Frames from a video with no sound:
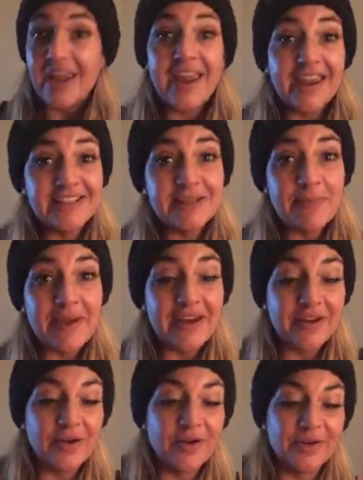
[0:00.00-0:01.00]
Ace of
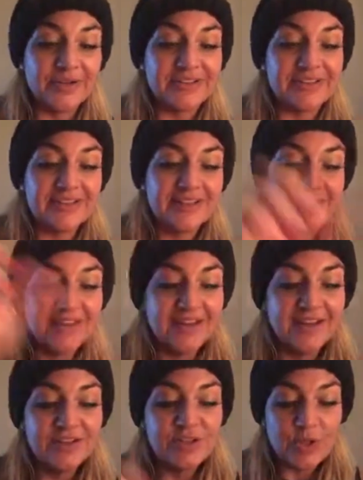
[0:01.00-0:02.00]
Pentacles.
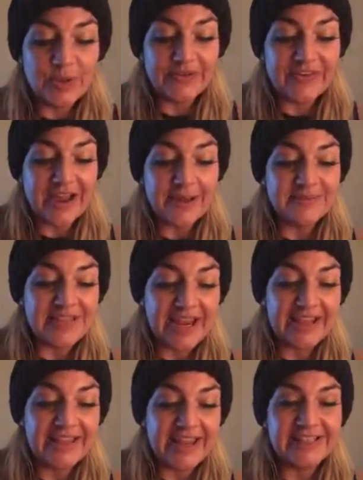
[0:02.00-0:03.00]
Two of Cups
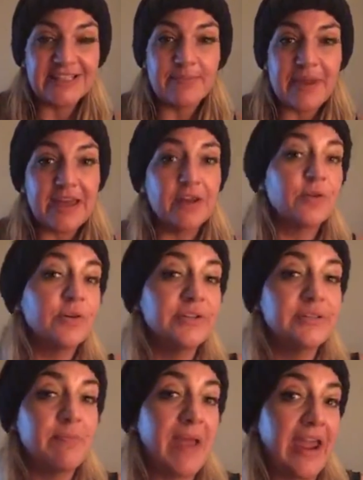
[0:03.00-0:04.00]
and the Ace of
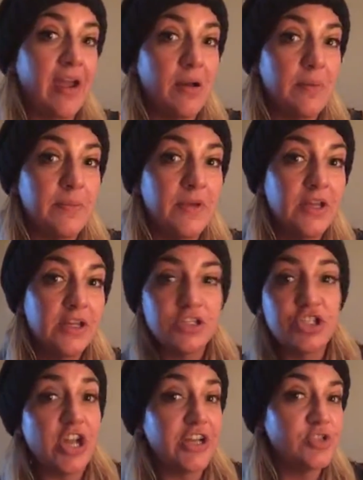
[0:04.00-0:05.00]
Pentacles. Bam.
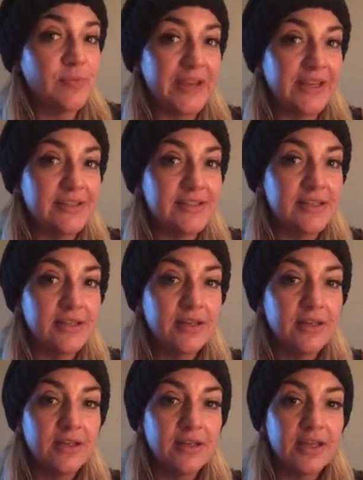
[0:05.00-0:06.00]
Judgment.
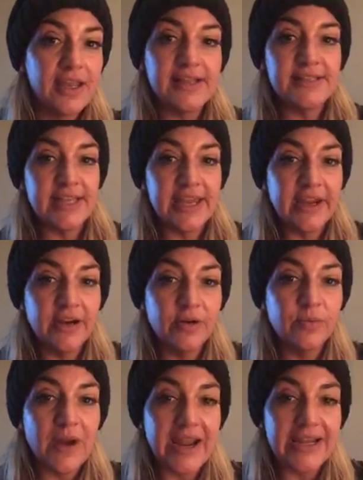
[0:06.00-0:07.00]
It's here
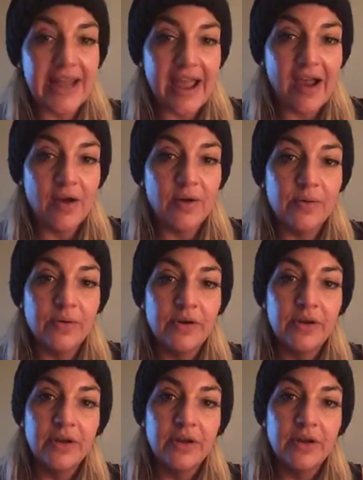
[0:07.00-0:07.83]
right now.